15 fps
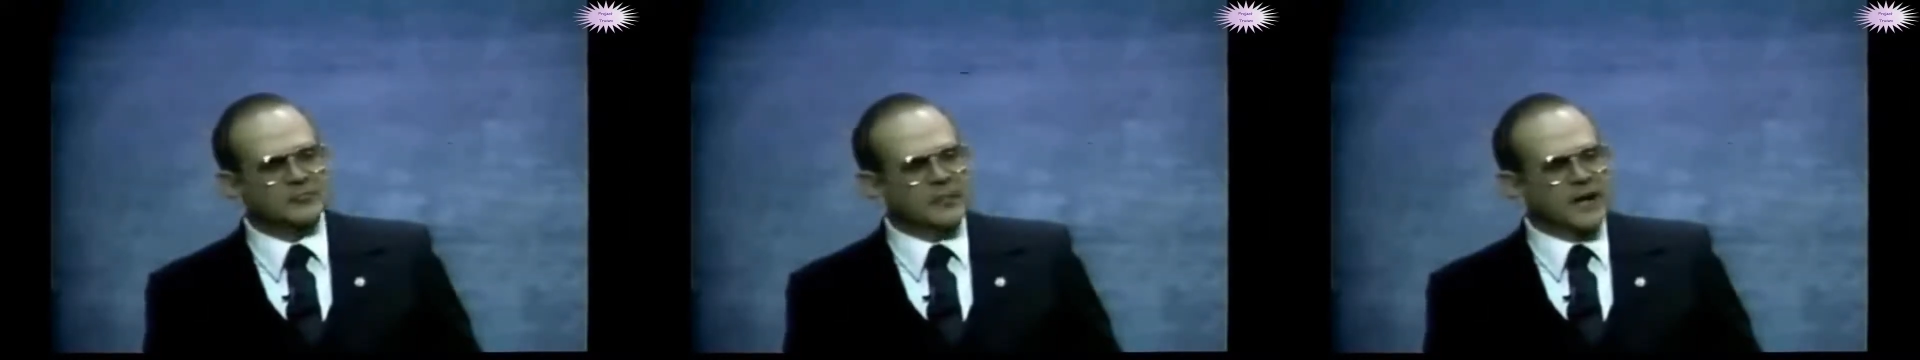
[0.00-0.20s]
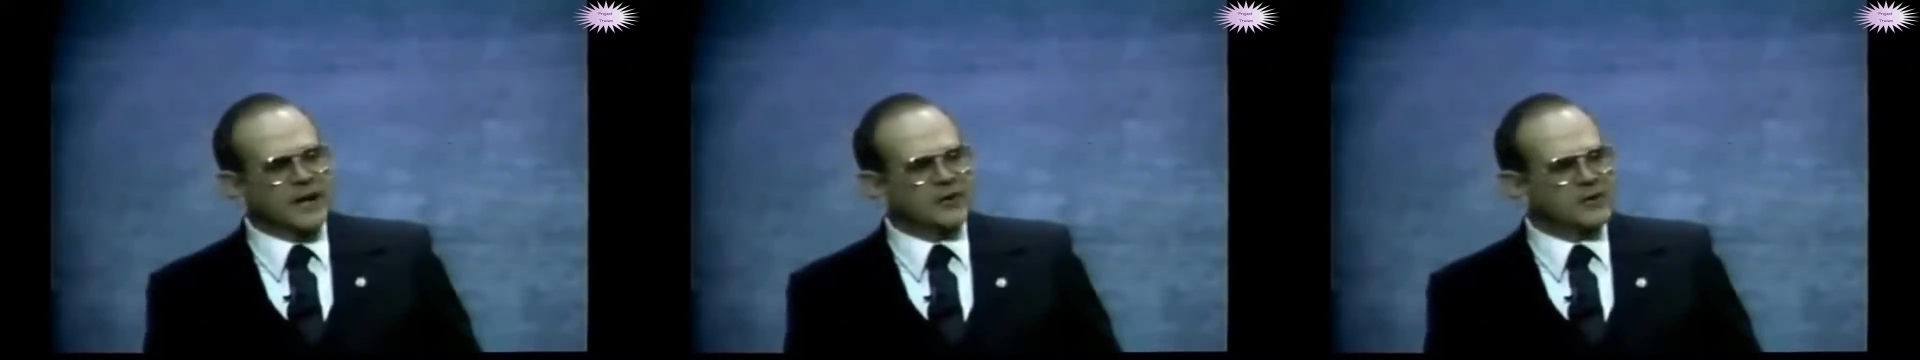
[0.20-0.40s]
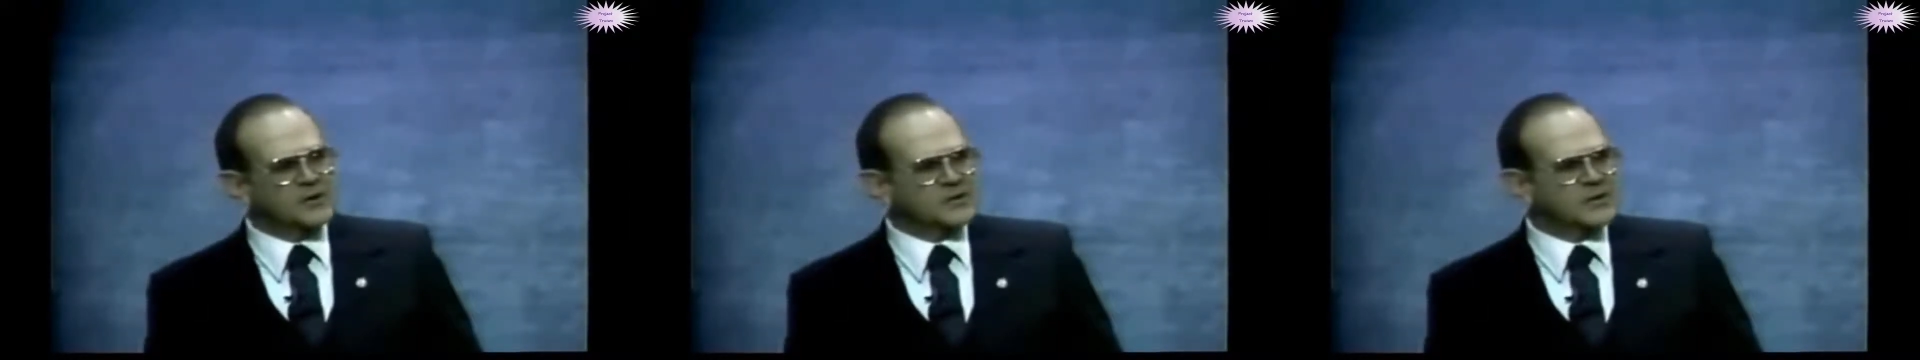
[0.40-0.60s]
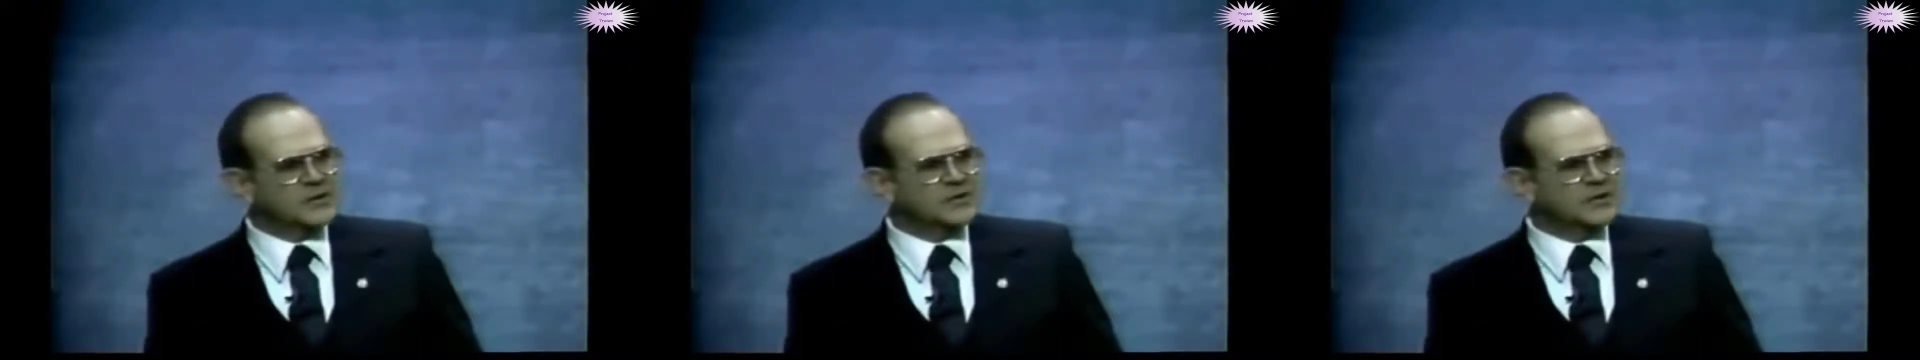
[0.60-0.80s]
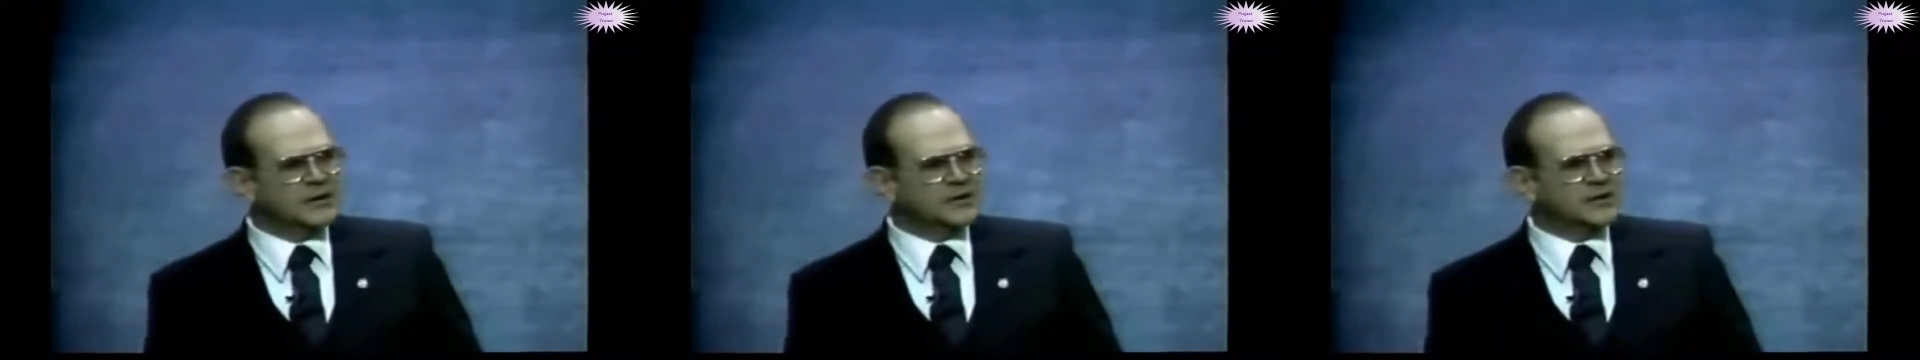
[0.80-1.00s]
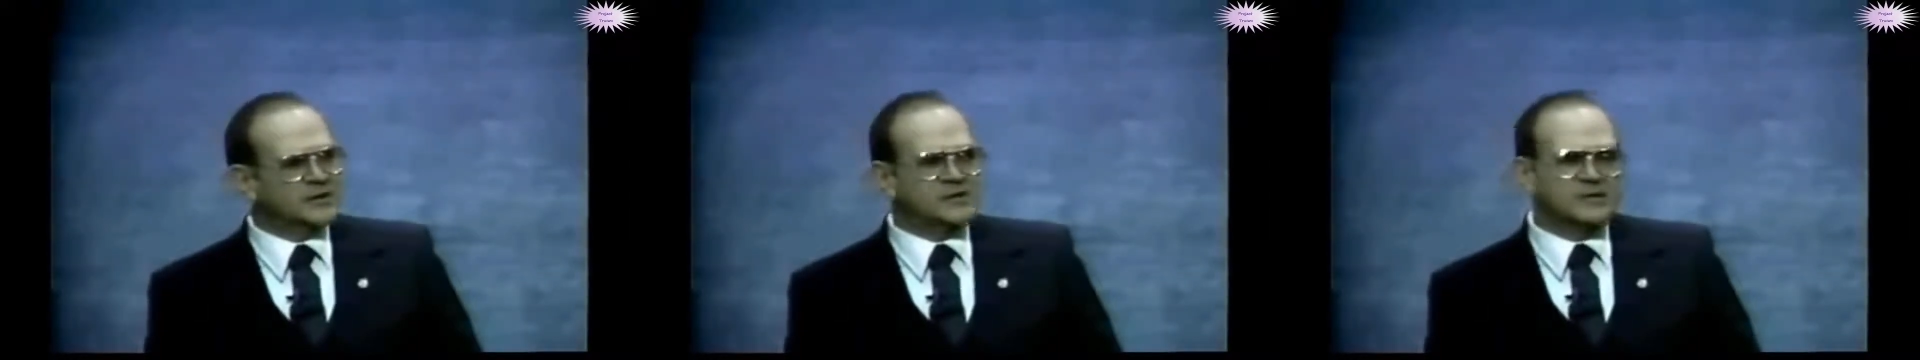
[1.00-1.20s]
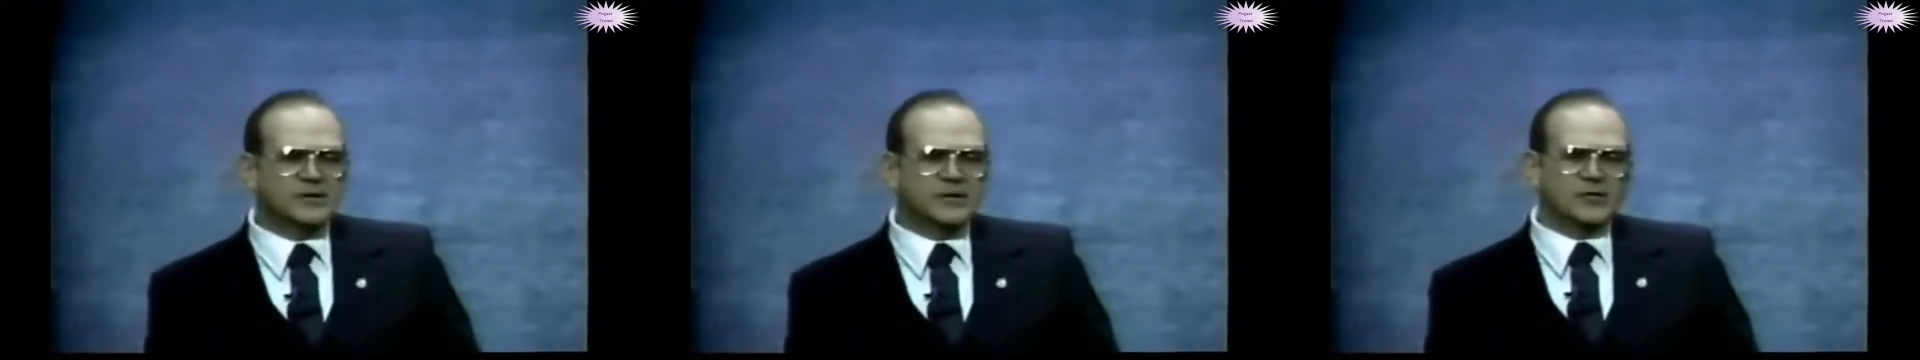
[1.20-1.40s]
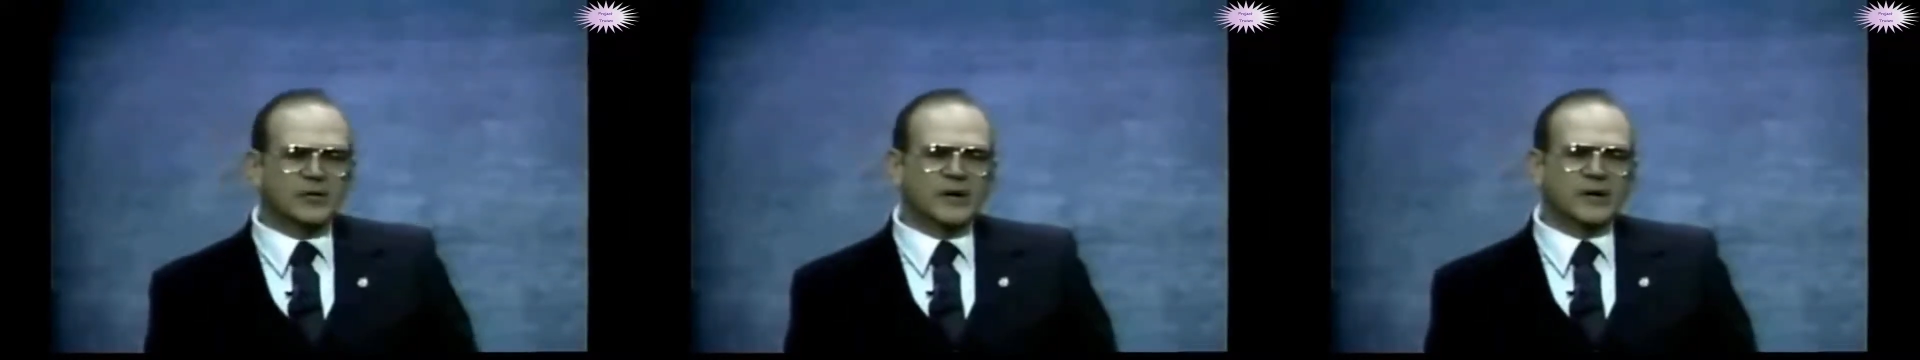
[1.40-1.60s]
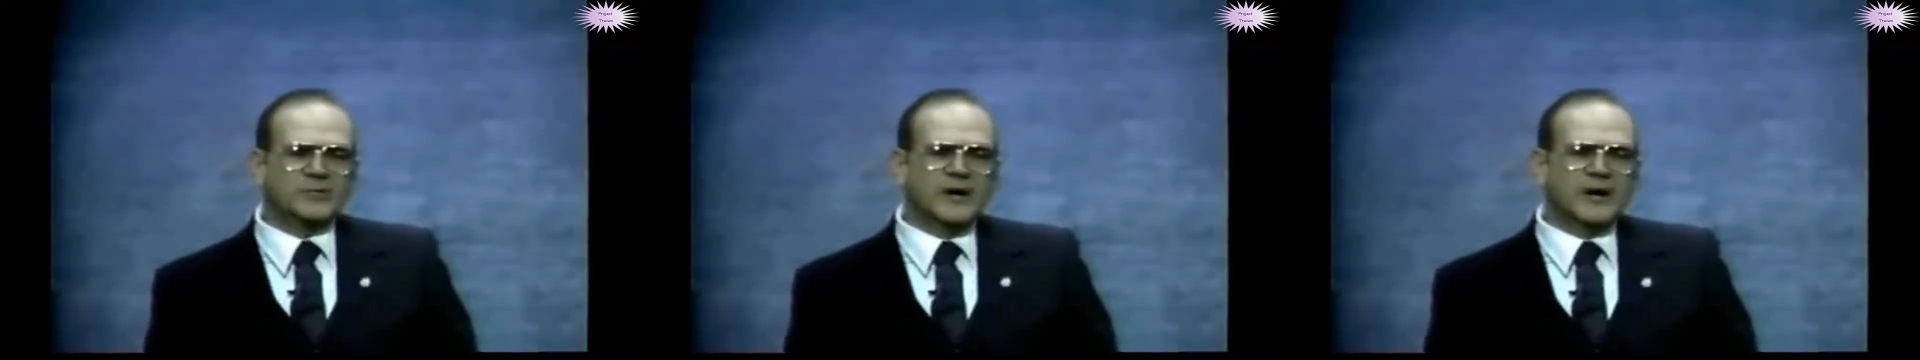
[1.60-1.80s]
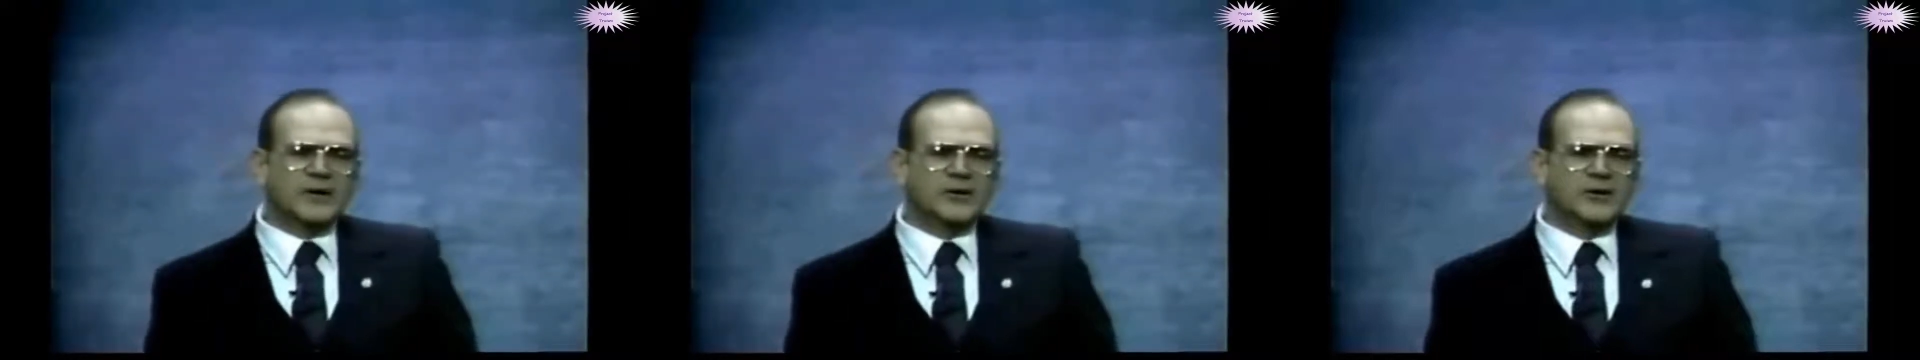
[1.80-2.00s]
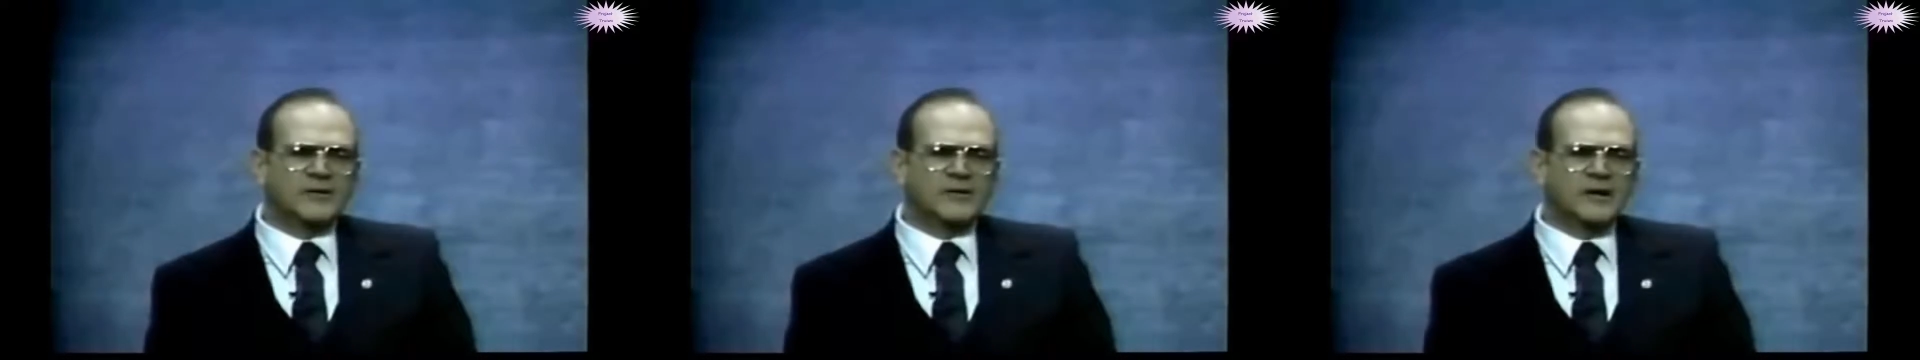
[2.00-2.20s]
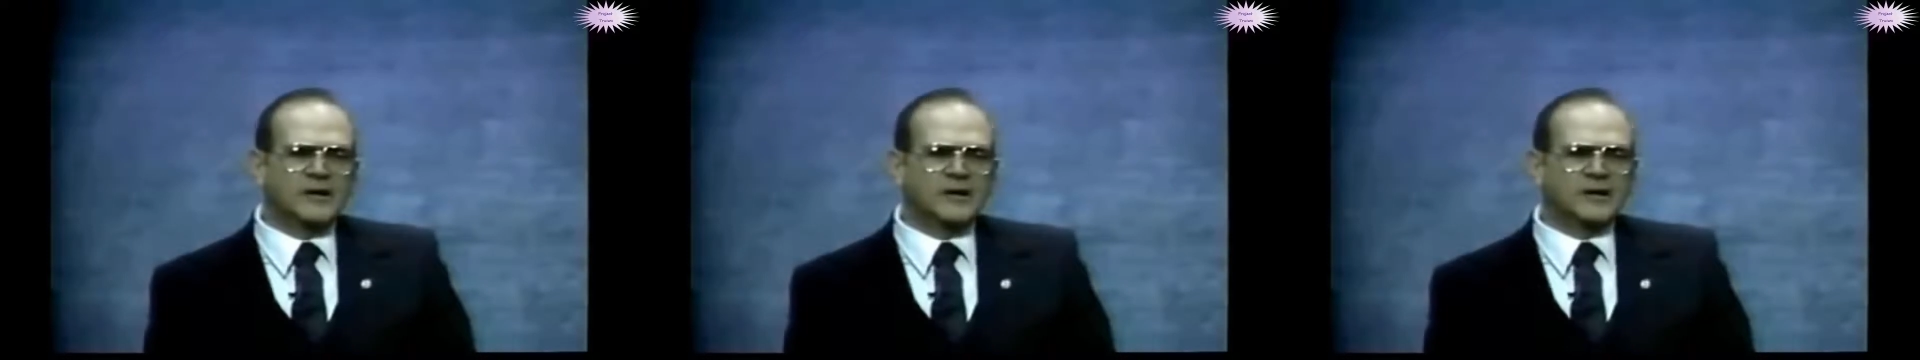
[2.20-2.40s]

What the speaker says: power generators are what powered the